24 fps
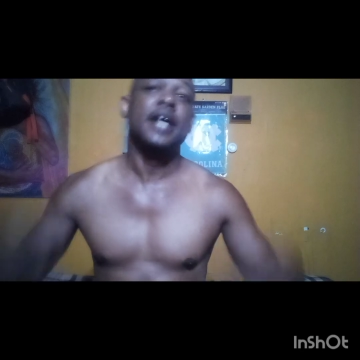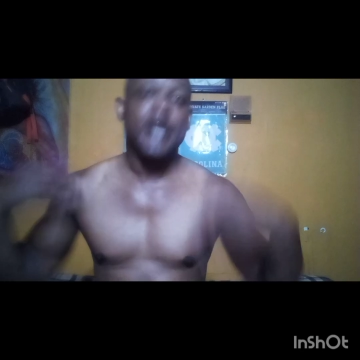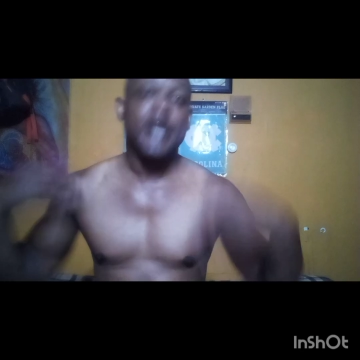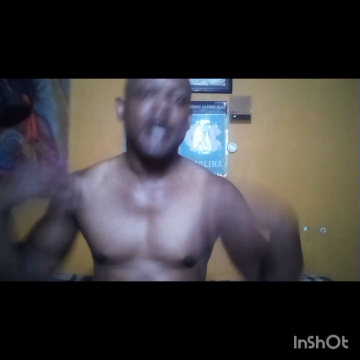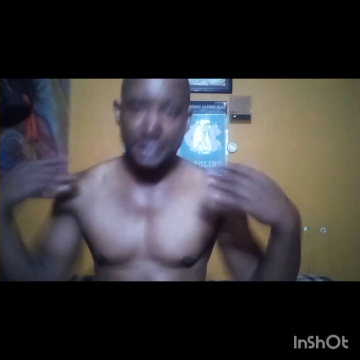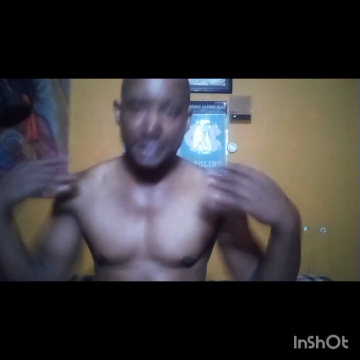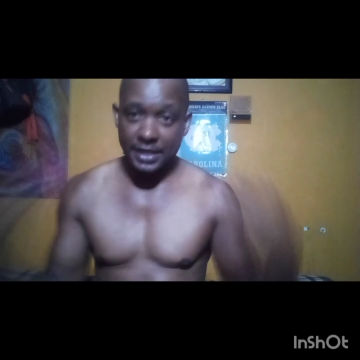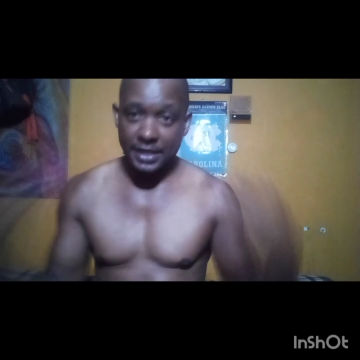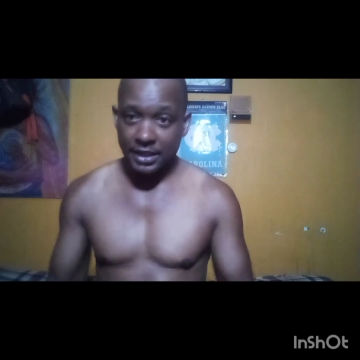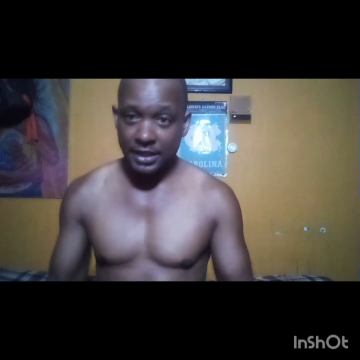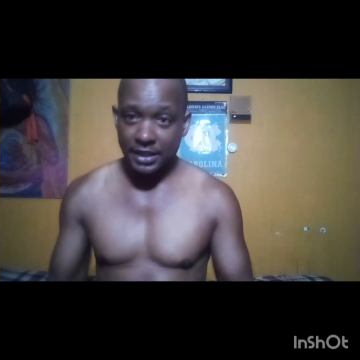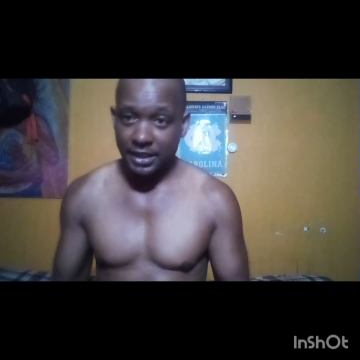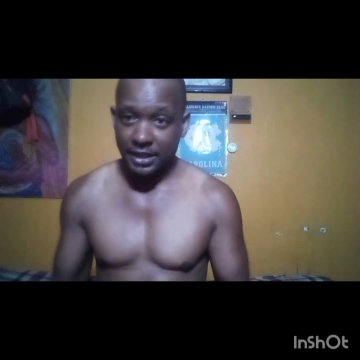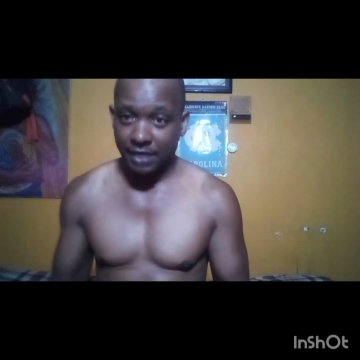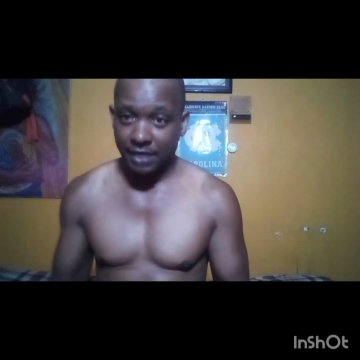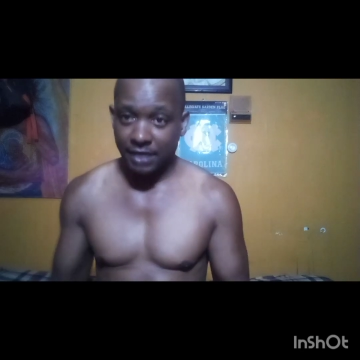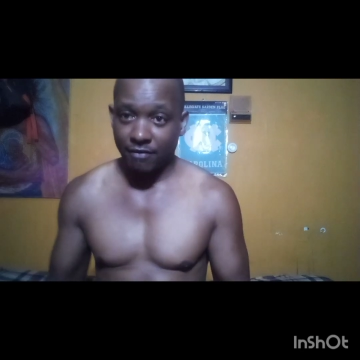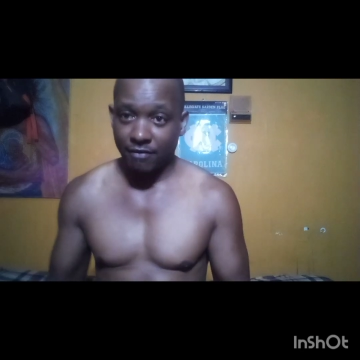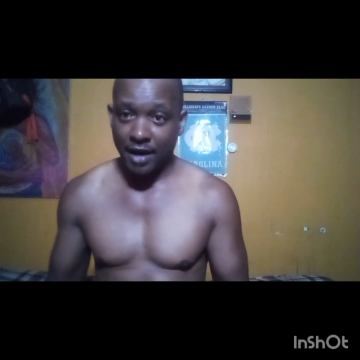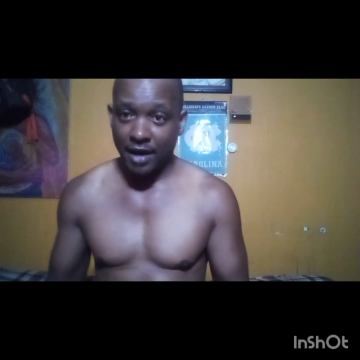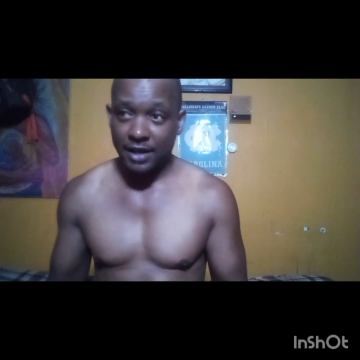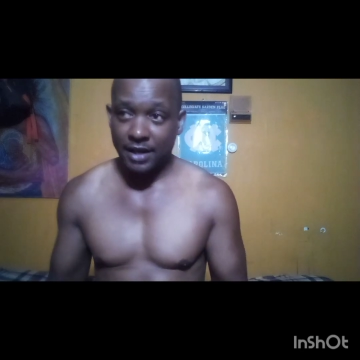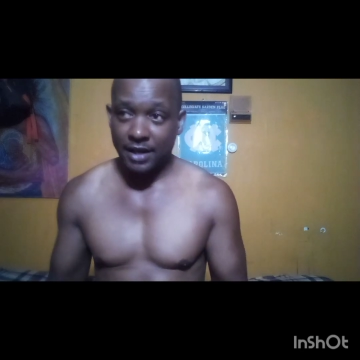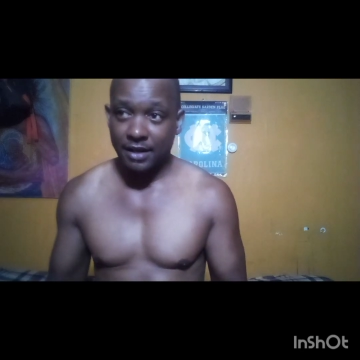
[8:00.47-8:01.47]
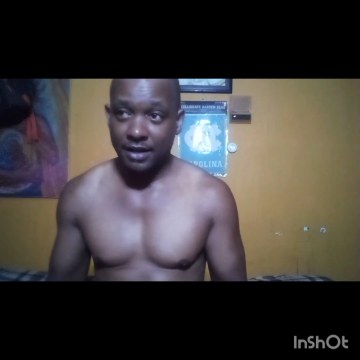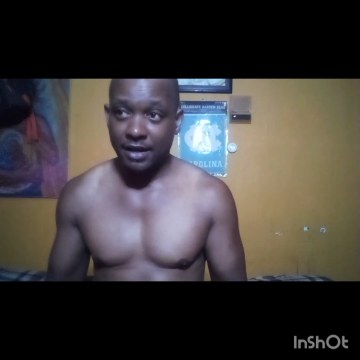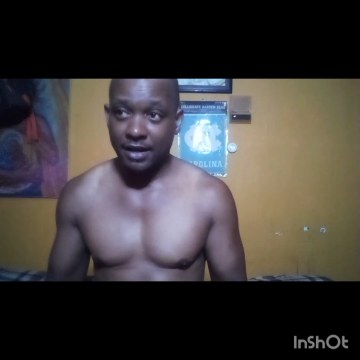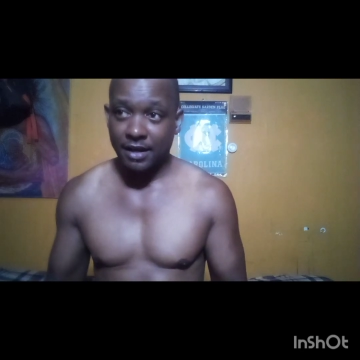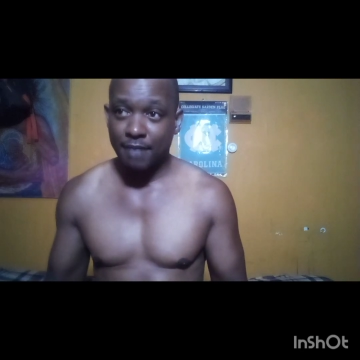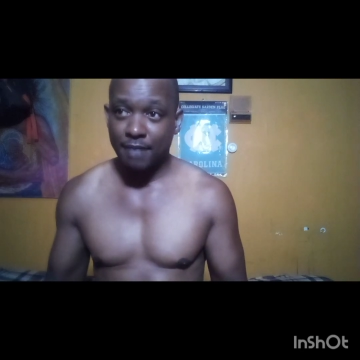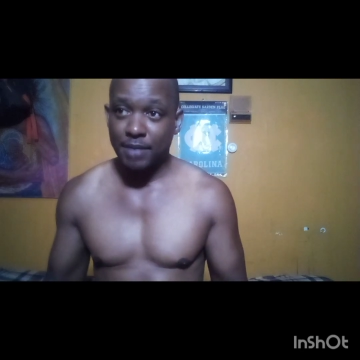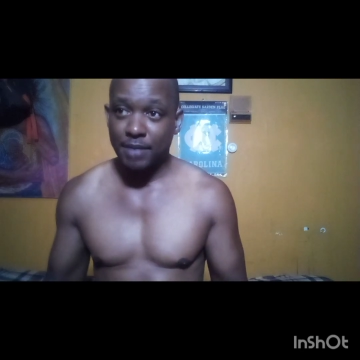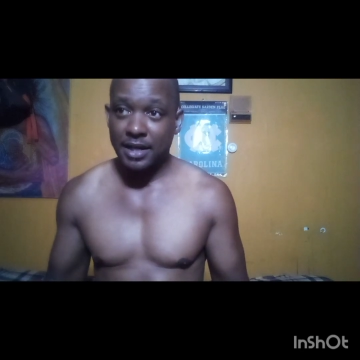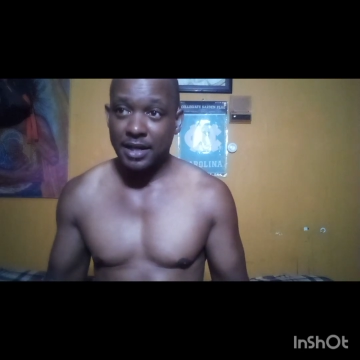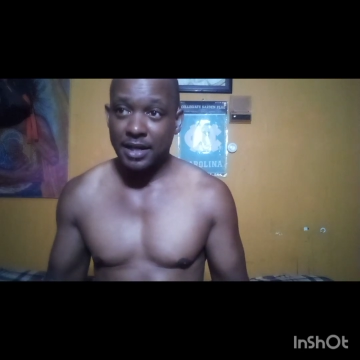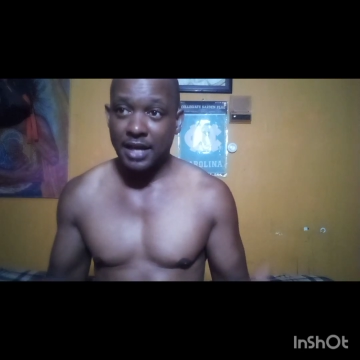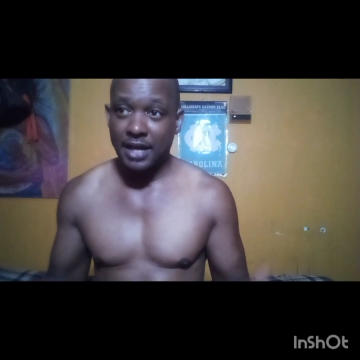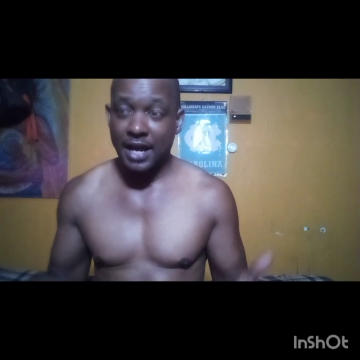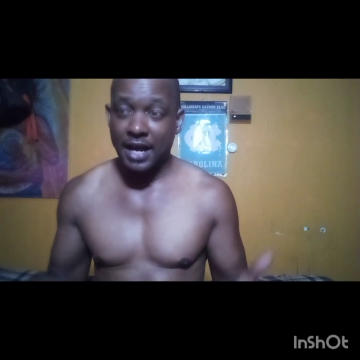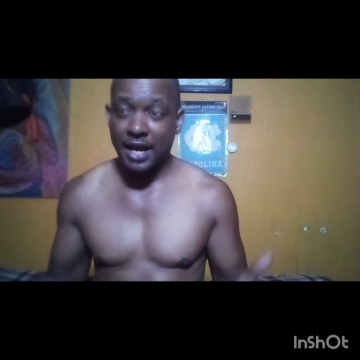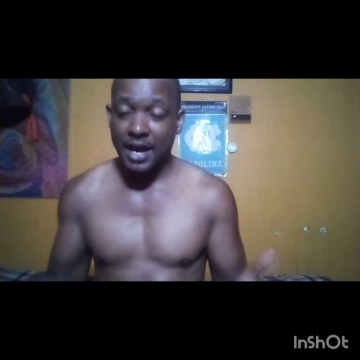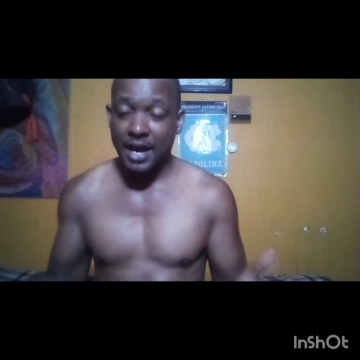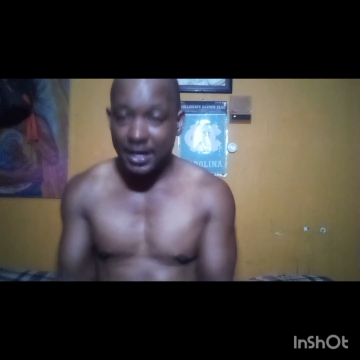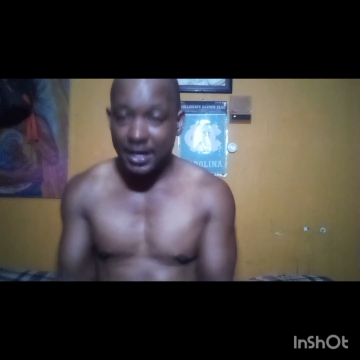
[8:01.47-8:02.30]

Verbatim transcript: And this shit right here can be